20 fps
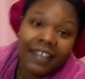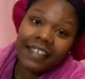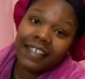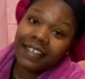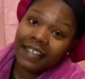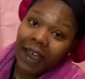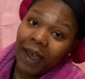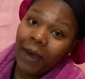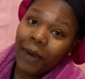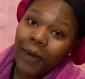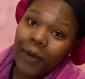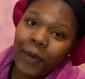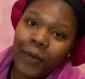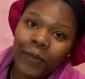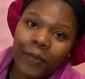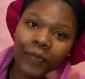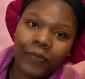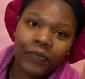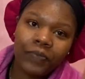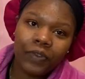So
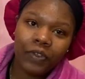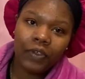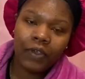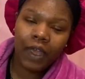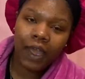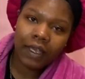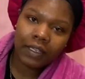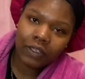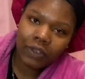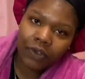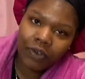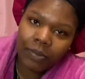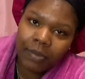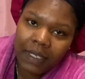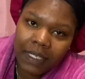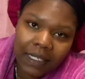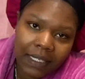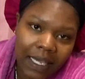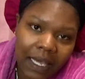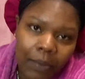you guys are gonna be
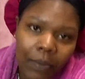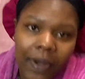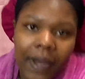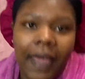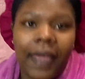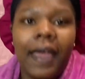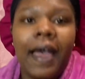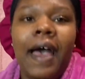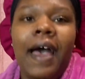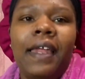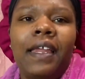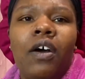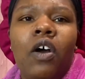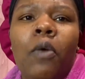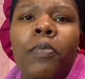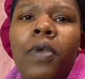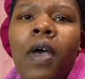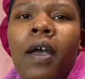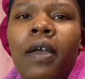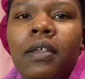seeing what I got. I
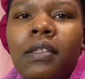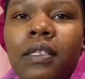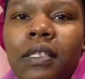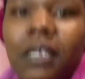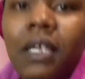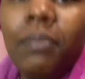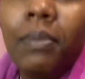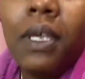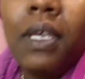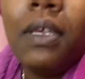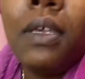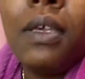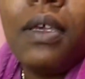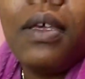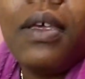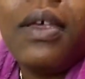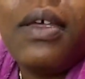hope y'all can see me.